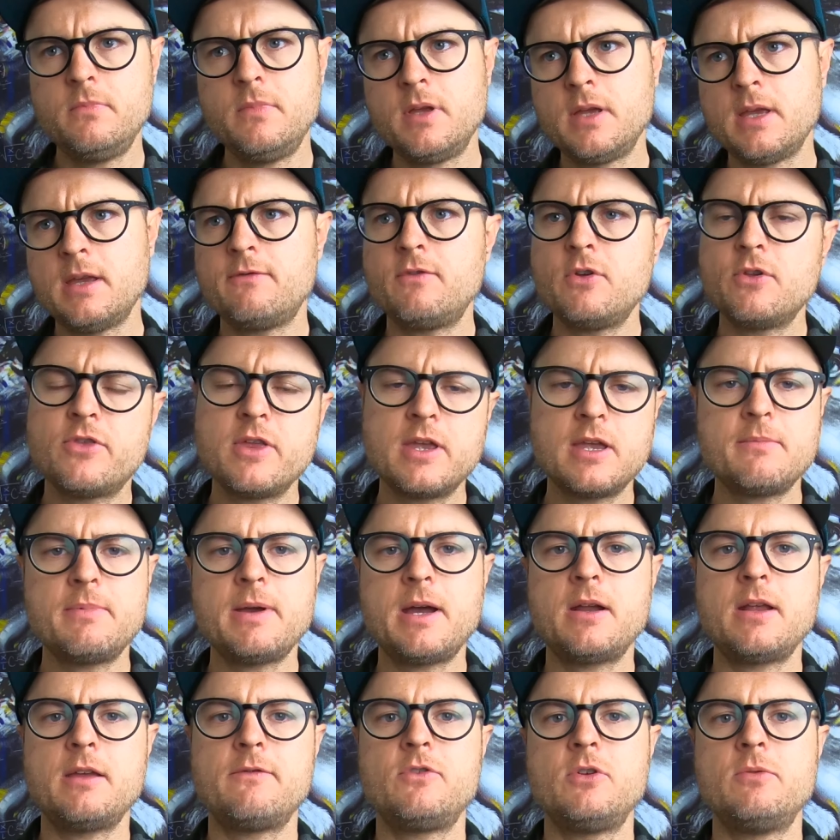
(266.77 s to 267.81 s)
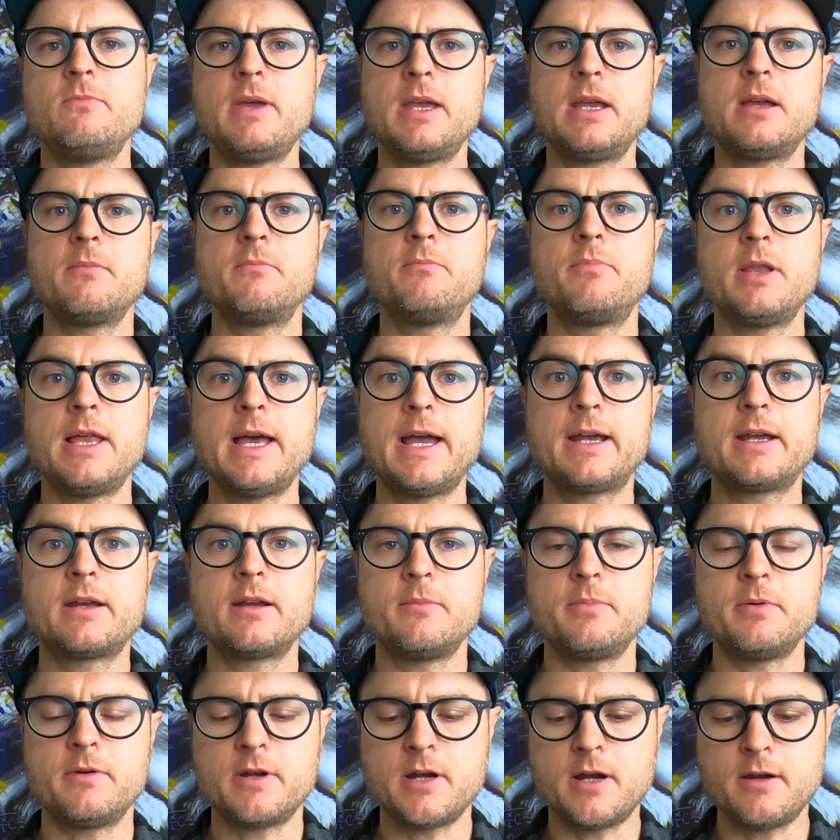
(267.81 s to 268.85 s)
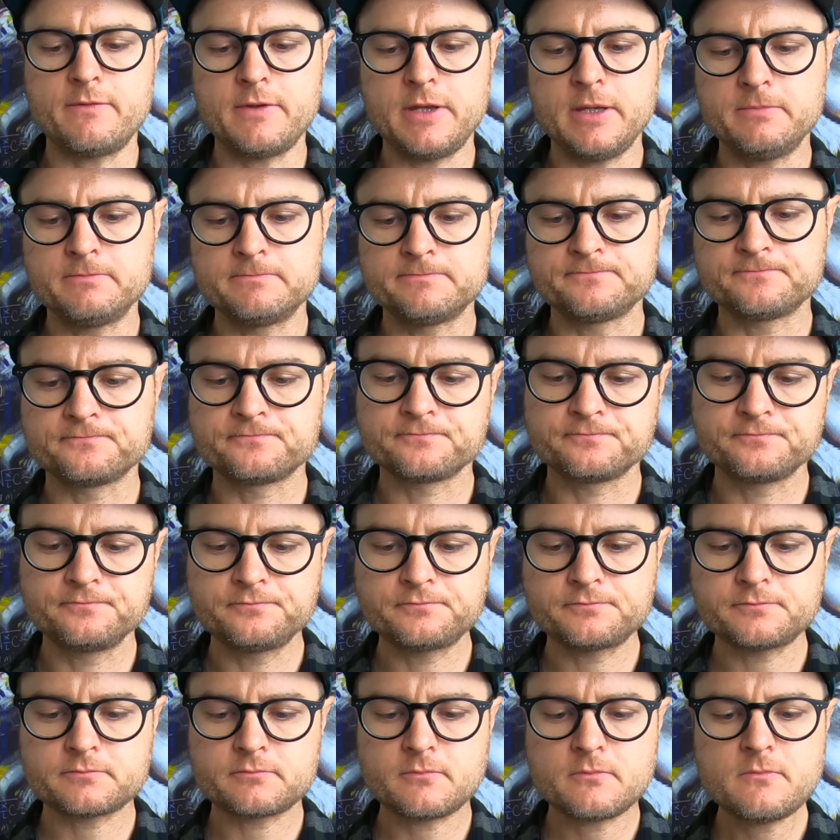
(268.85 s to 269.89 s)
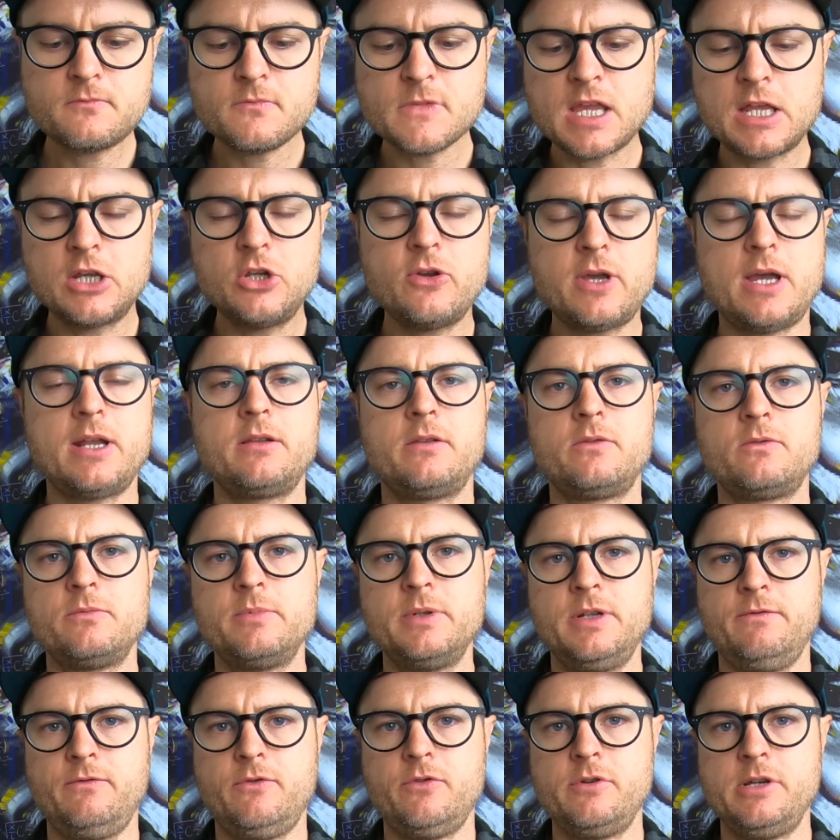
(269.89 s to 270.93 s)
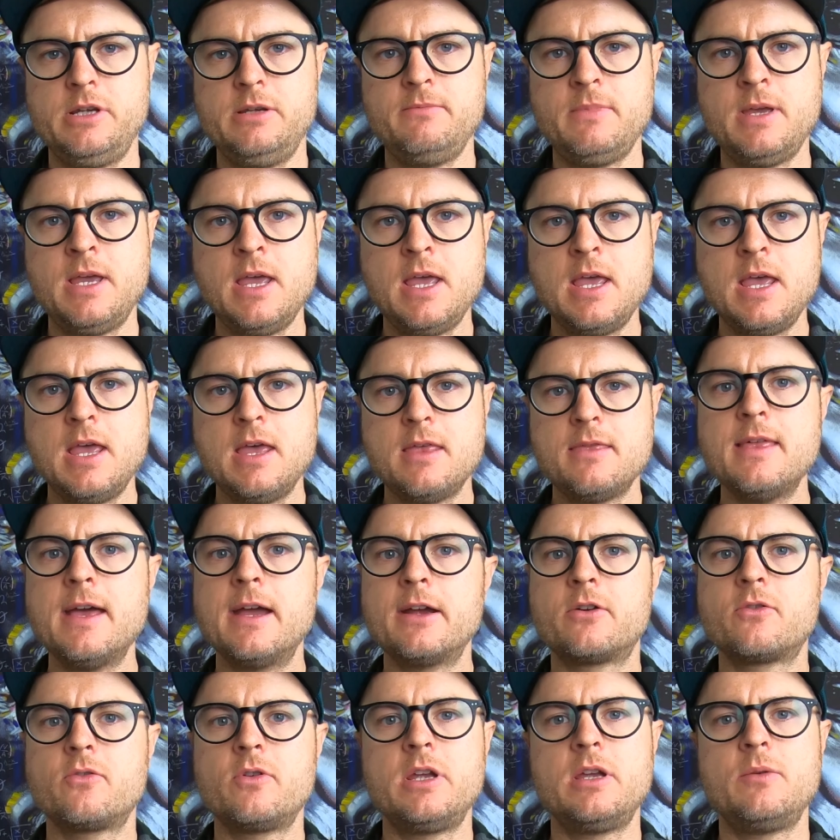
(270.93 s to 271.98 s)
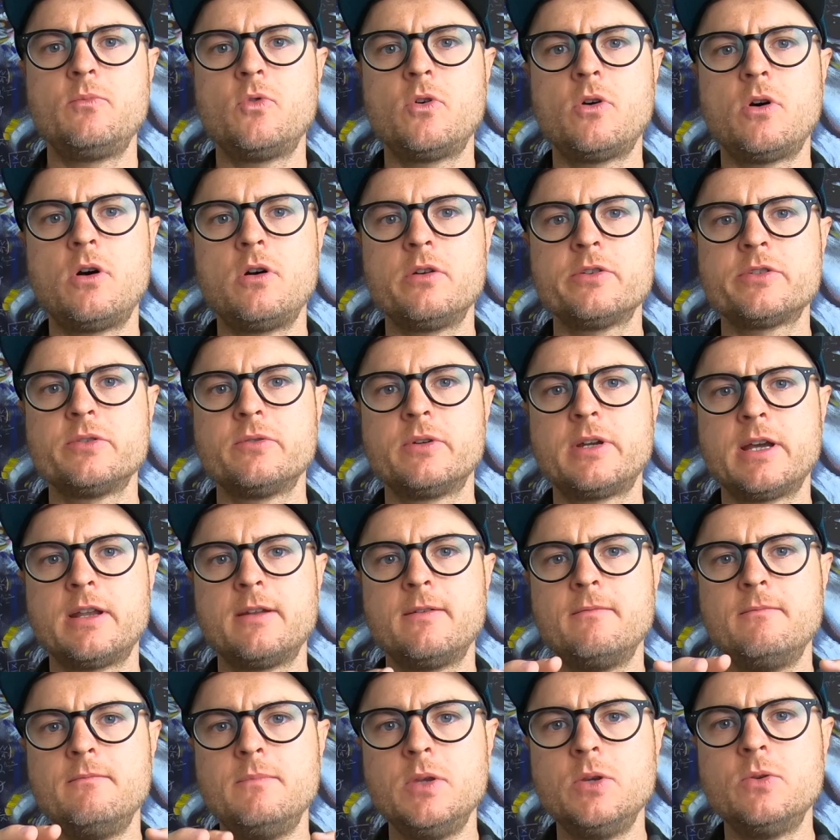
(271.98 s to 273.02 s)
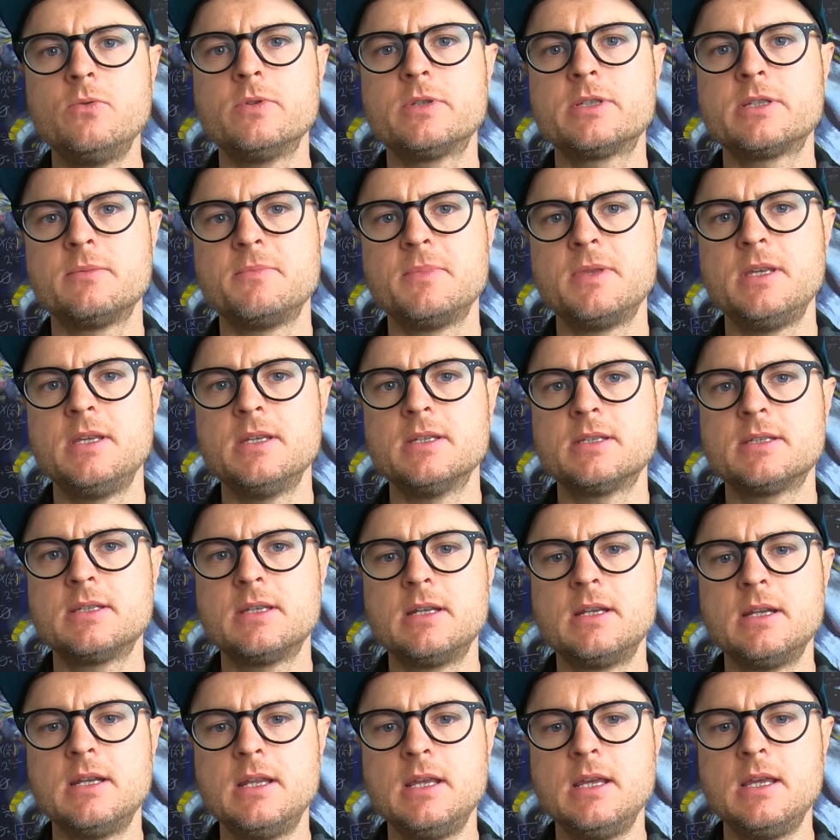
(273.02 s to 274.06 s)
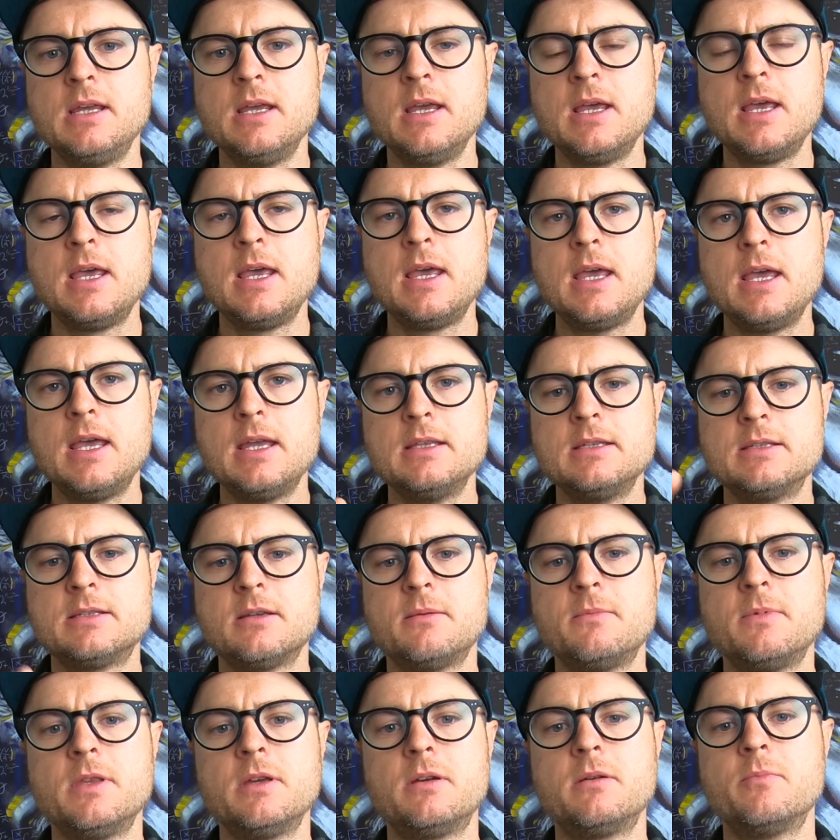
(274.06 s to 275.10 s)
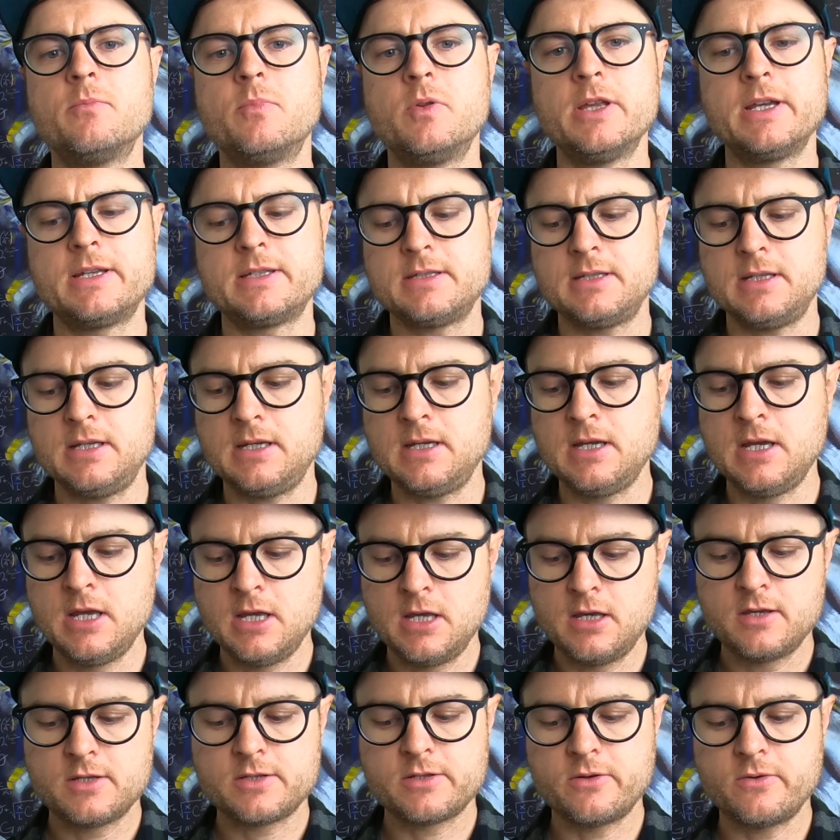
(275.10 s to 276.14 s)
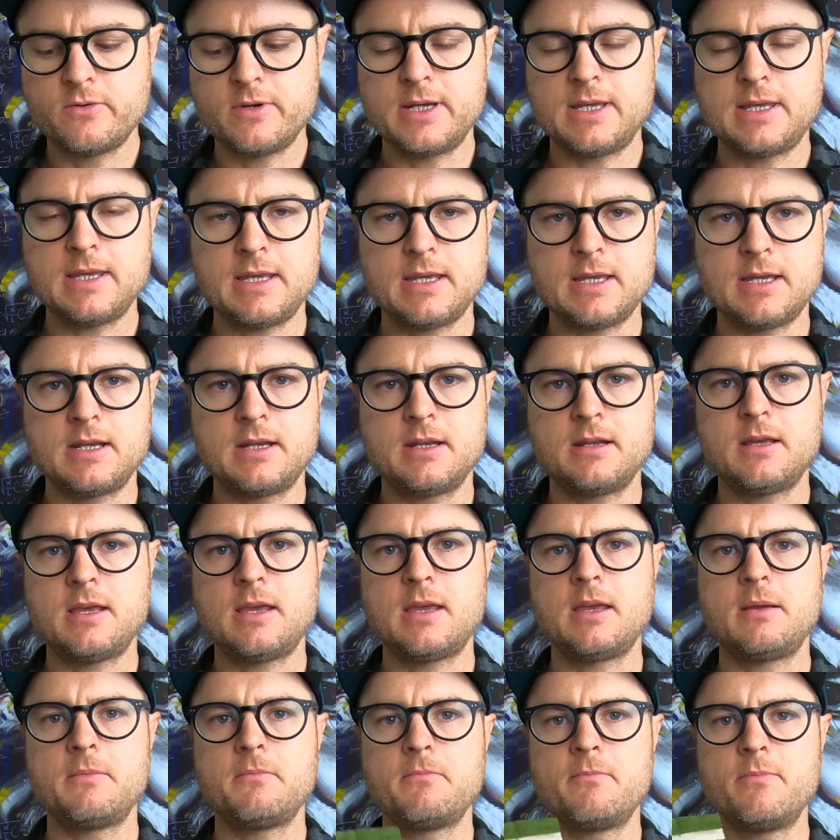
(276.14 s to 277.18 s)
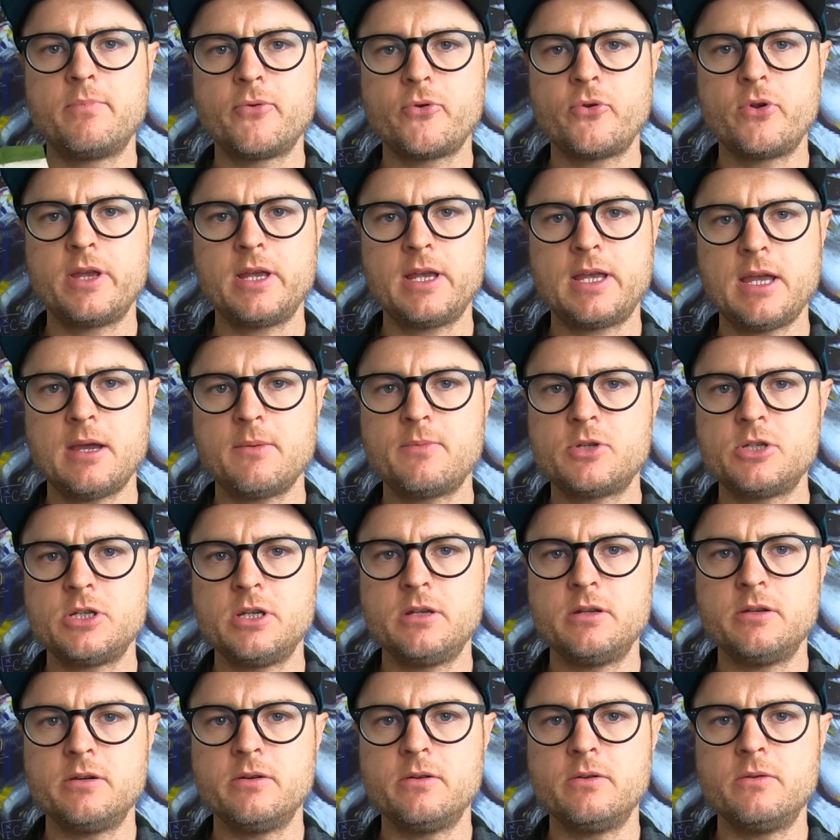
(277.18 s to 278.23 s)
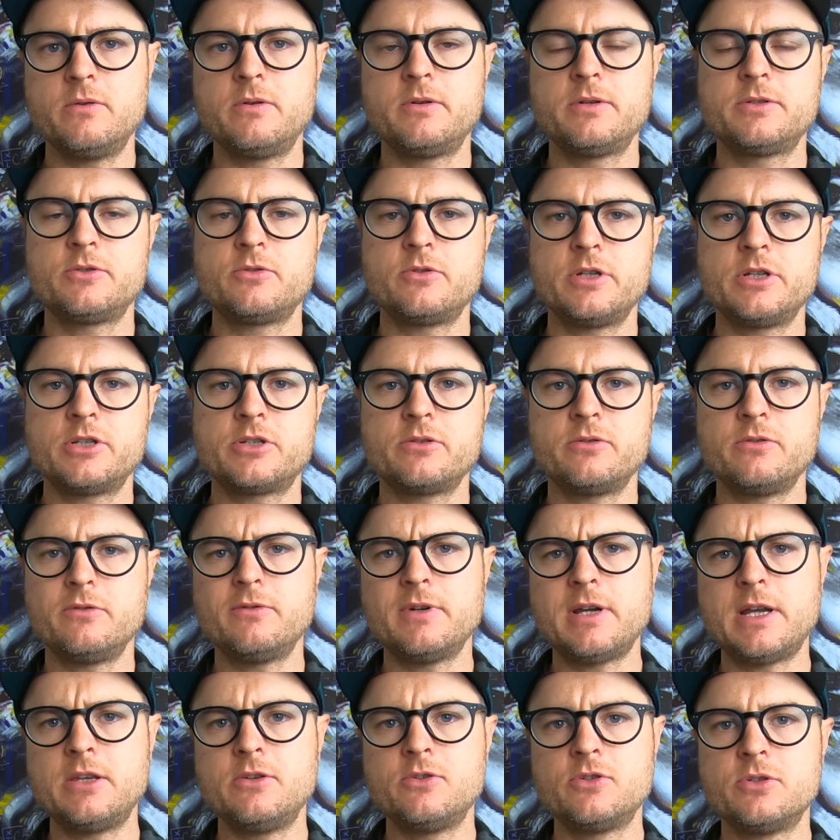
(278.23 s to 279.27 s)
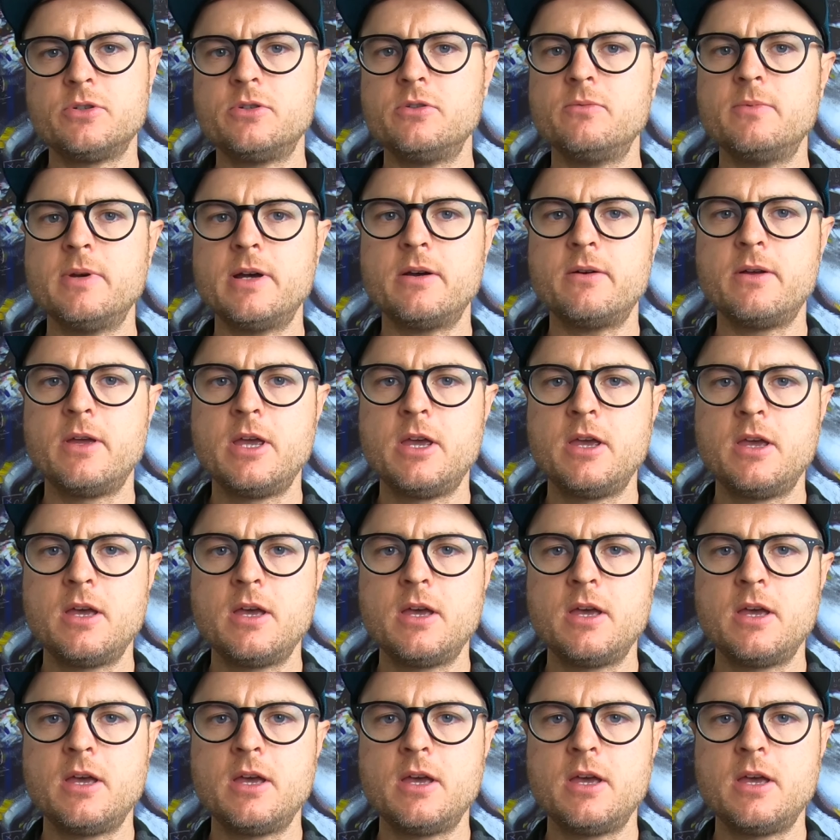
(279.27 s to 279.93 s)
if you think about if you make a black cup of coffee and you add a little bit of cream, that cream will also kind of mute some of the acidity and some of the complexity. So again, brewing a cappuccino, traditional, I usually do about